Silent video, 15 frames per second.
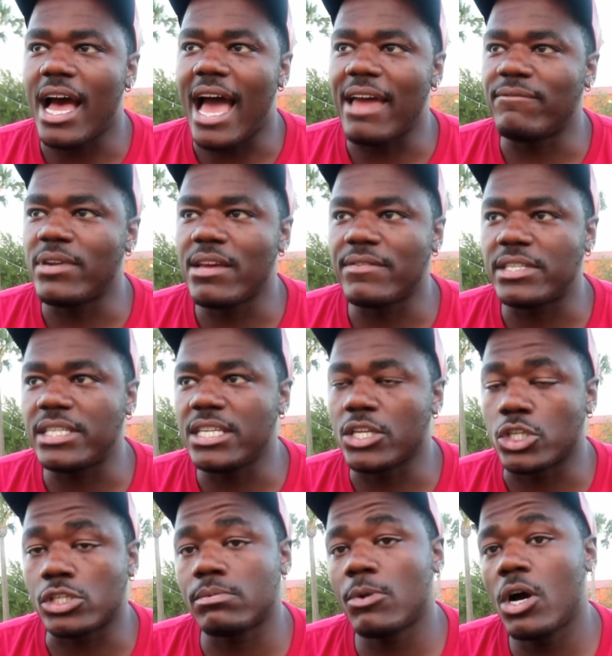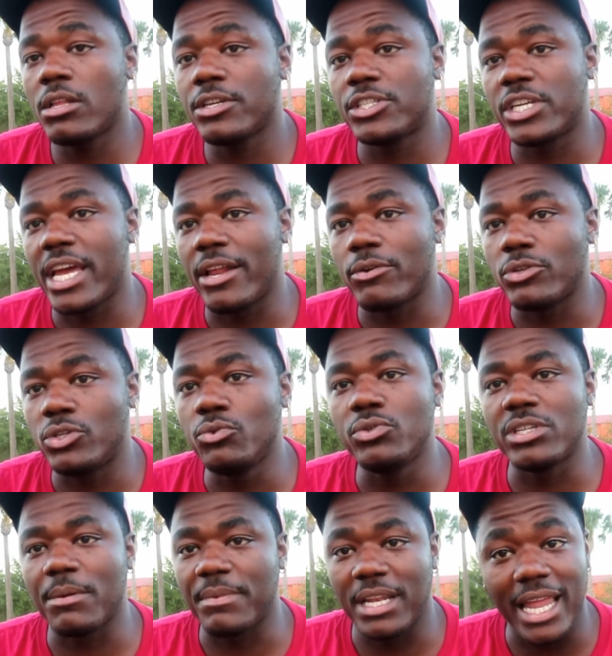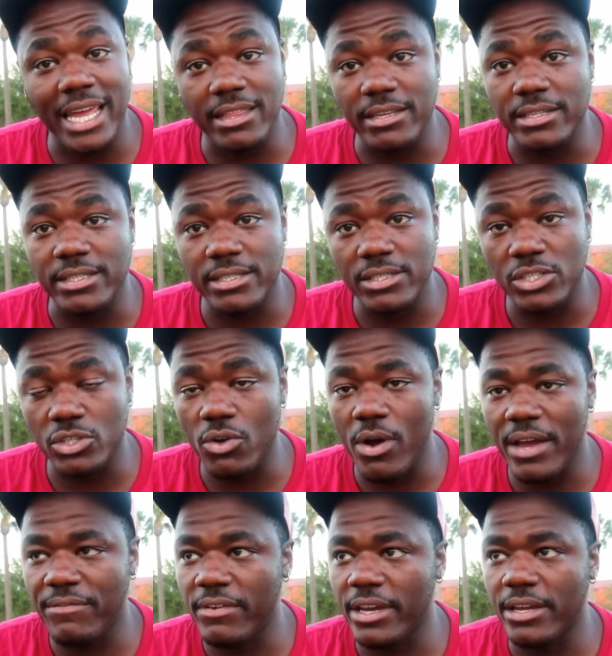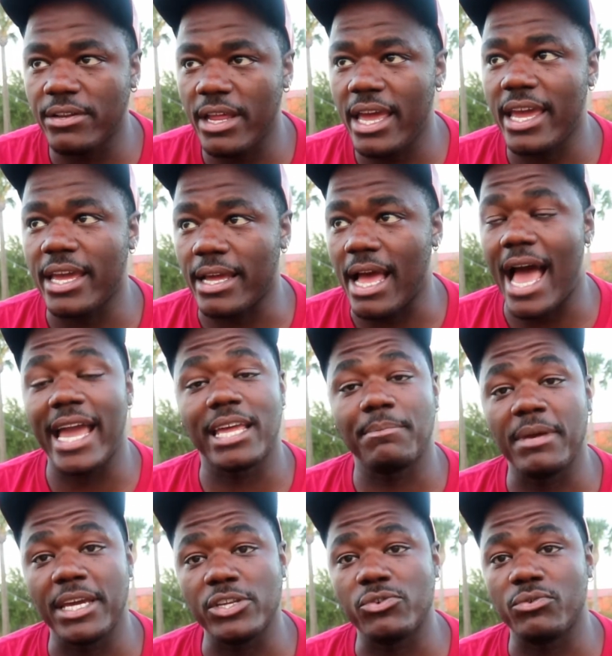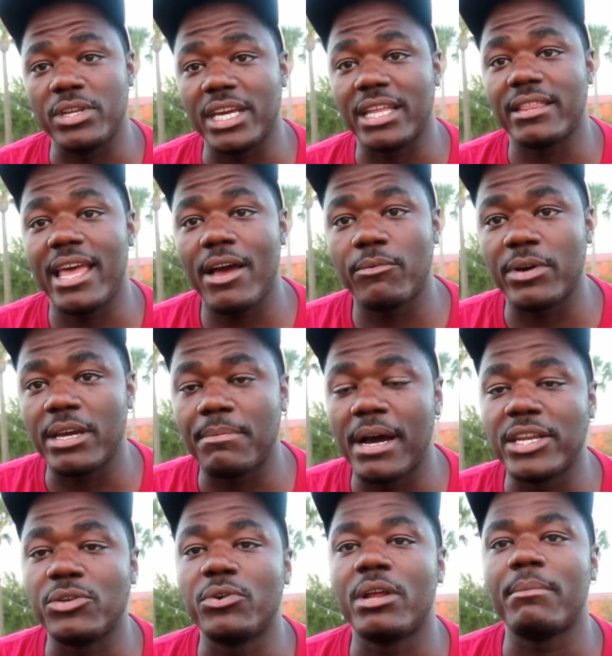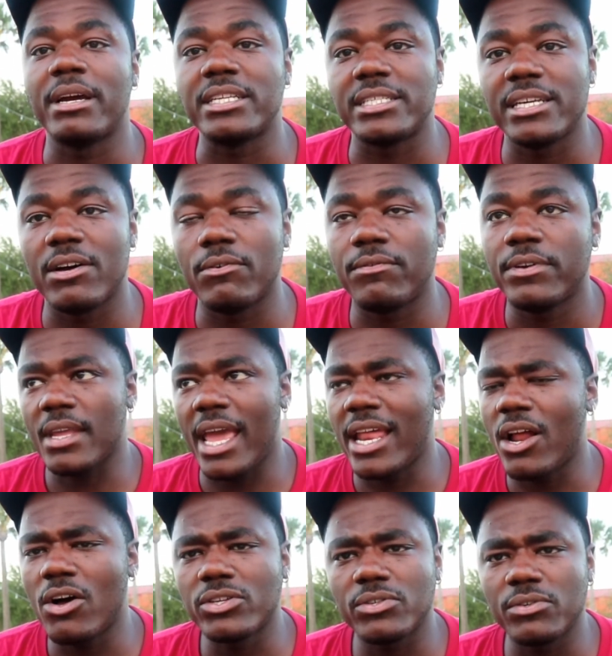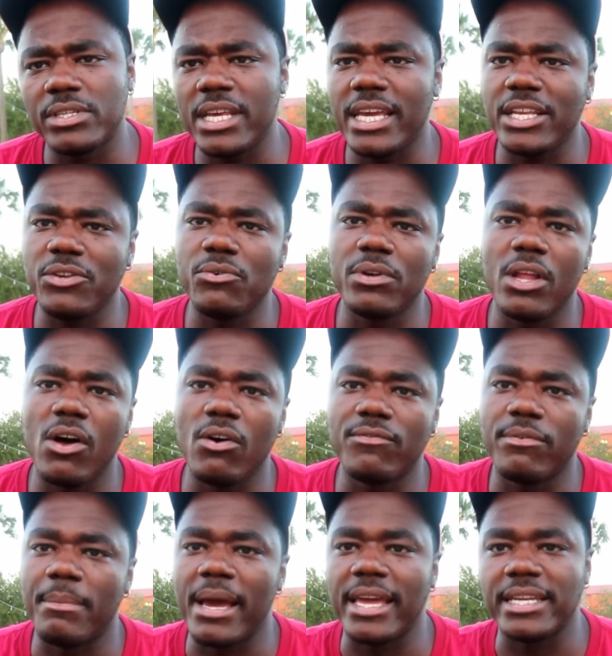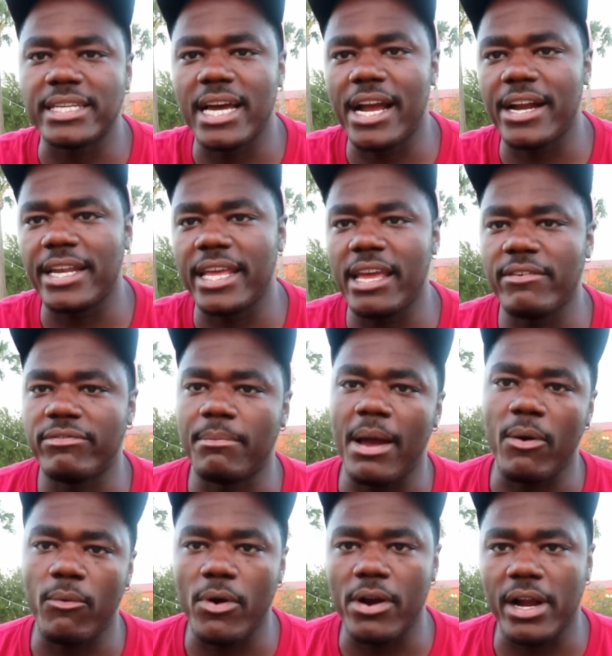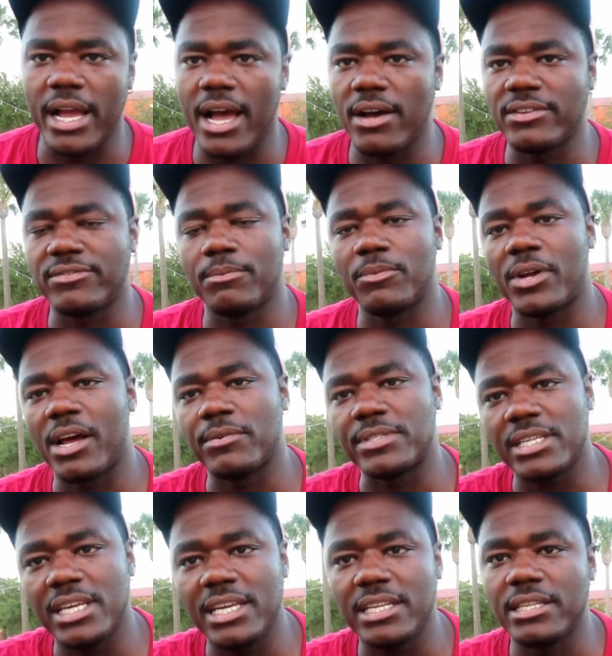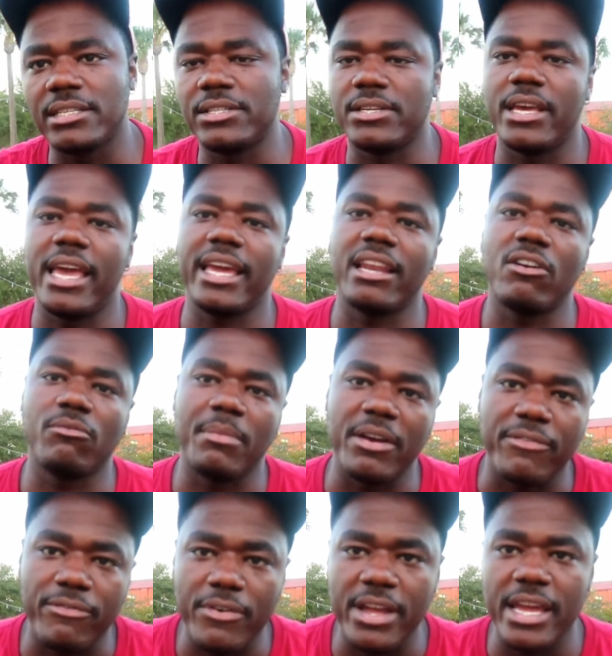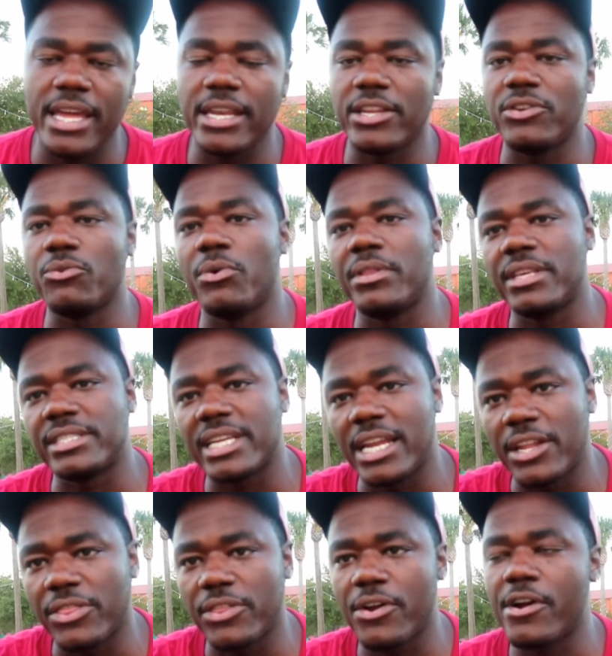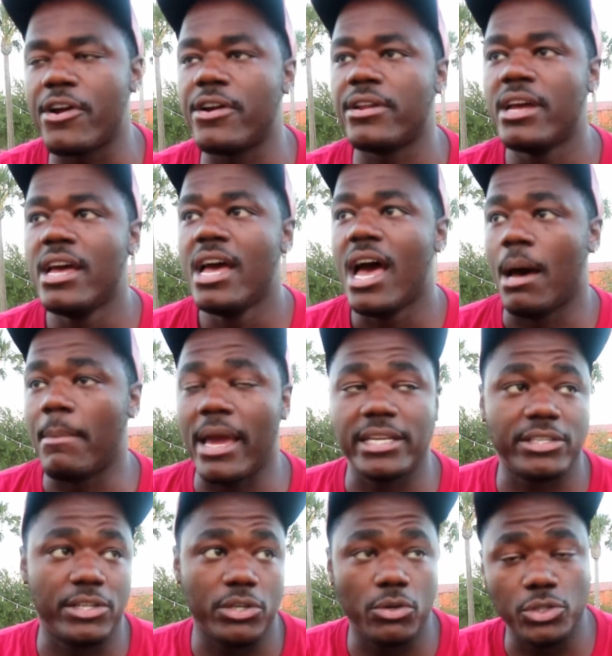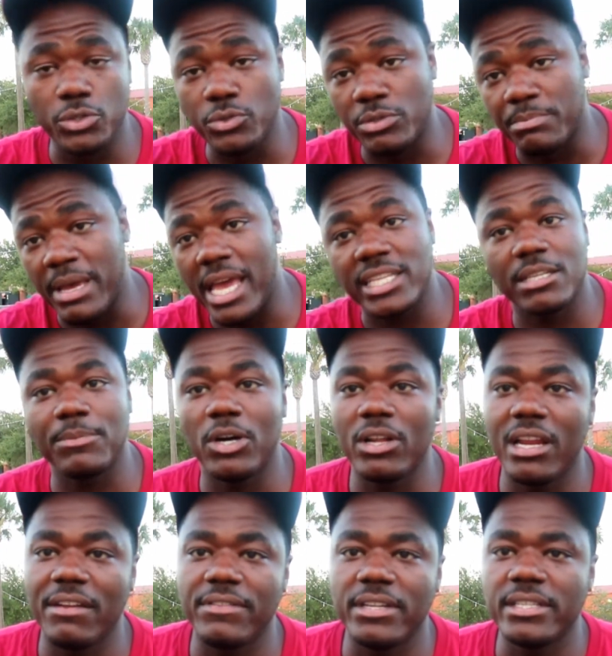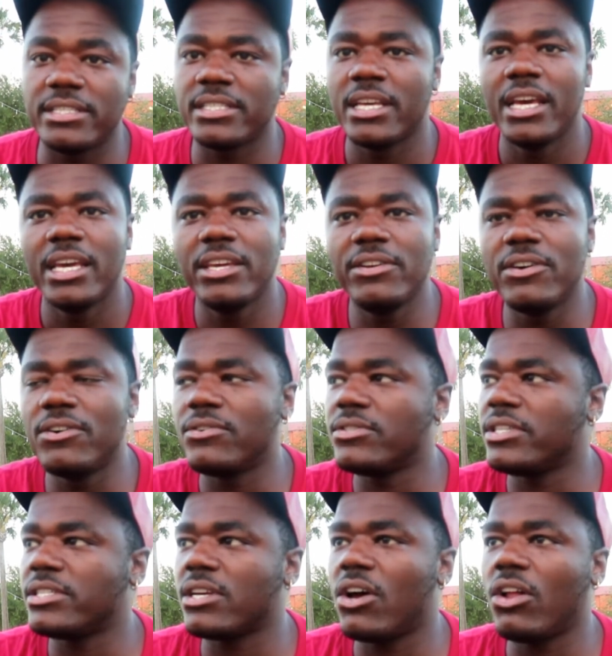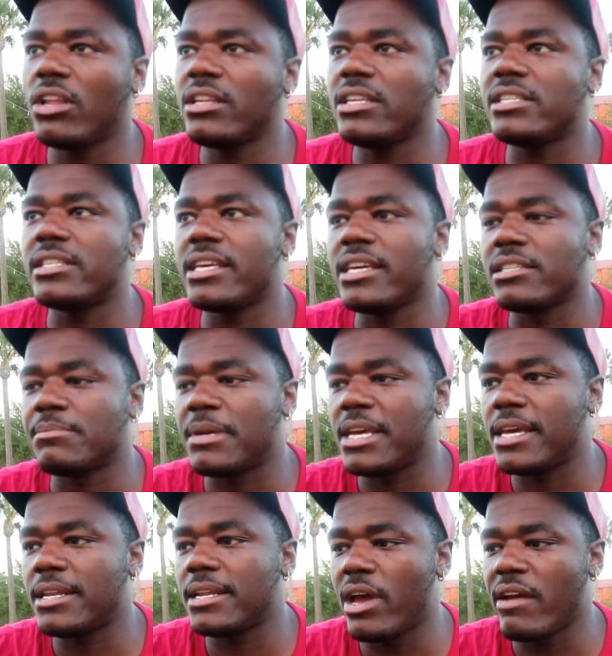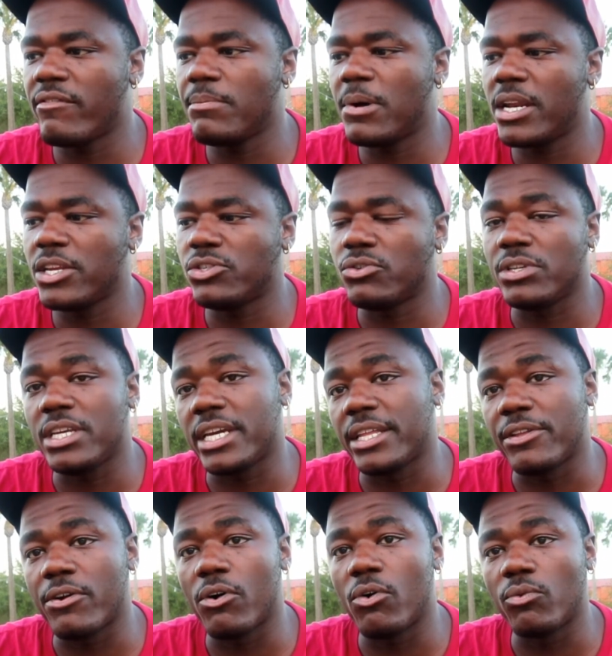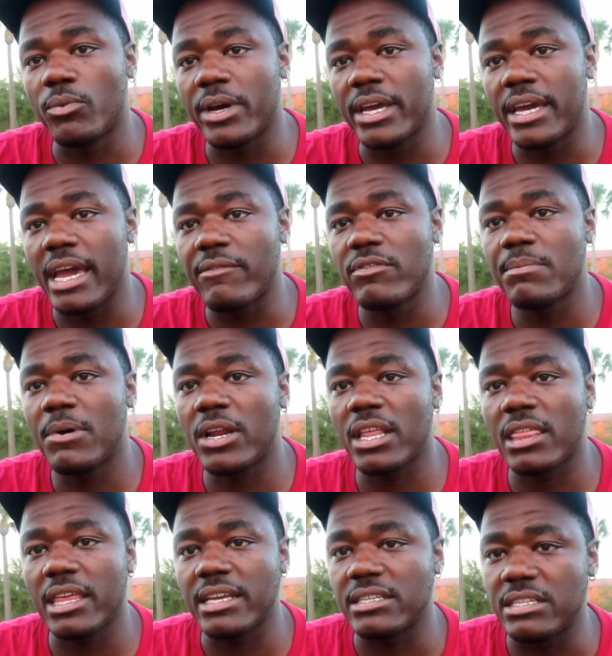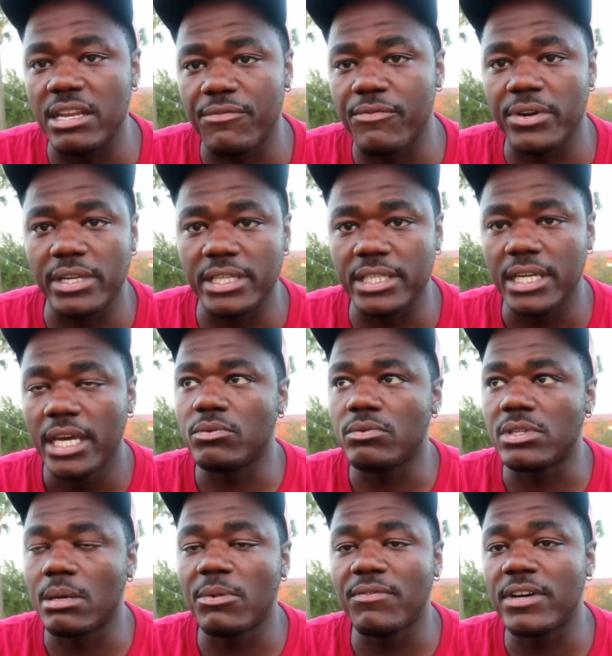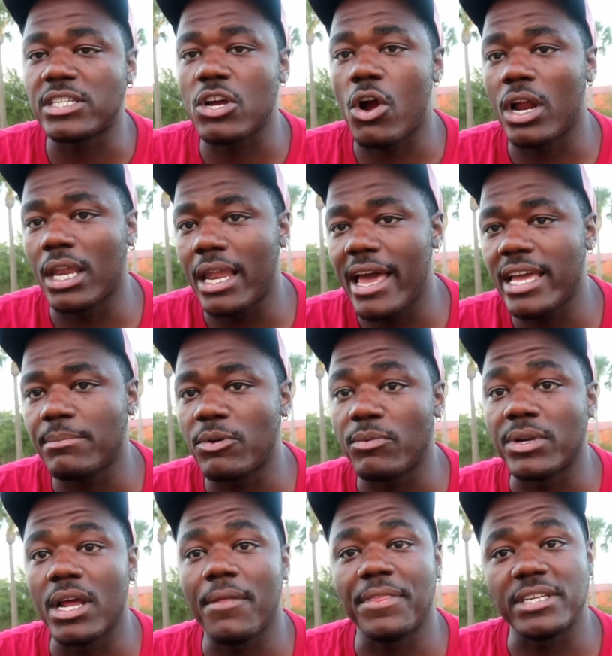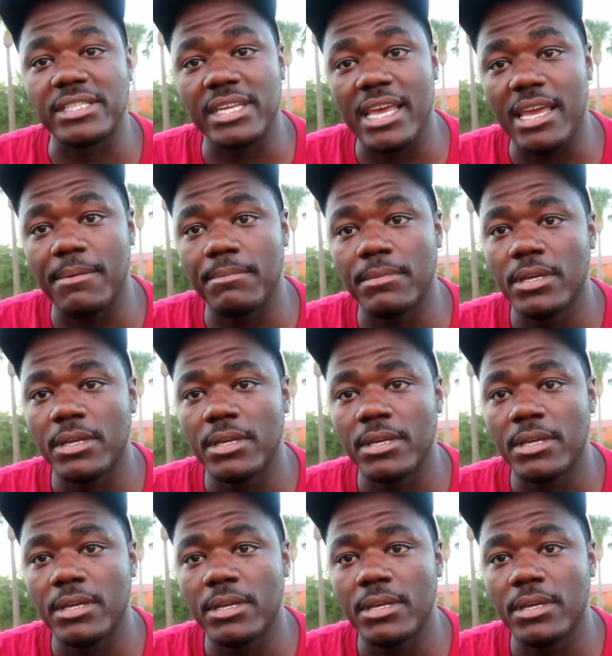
I've never seen a smaller channel do something like this. So I figured, hey, I can make it unique in that way by doing it myself. And also taking you along for my entire day, from my workouts, from what I was eating, to hanging out with my friend, doing this, that, and the third. I'm actually gonna go shoot some basketball after this. You know, just all of these things, man. Everybody's unique in their own way. Everybody thinks differently. Some of us are alike, but we're not the same.